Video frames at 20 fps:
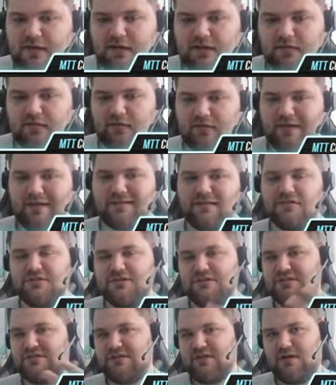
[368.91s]
So let's
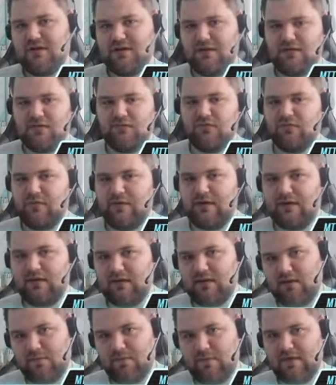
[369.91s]
just start into it.
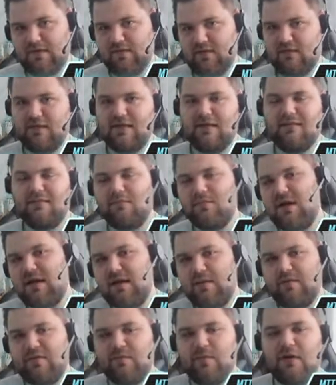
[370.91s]
As I said, my
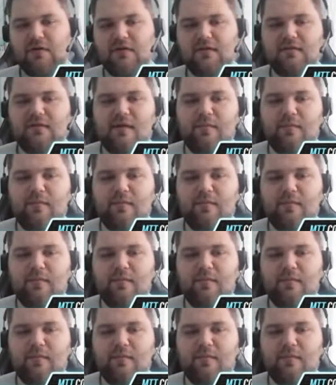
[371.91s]
name is Marcus.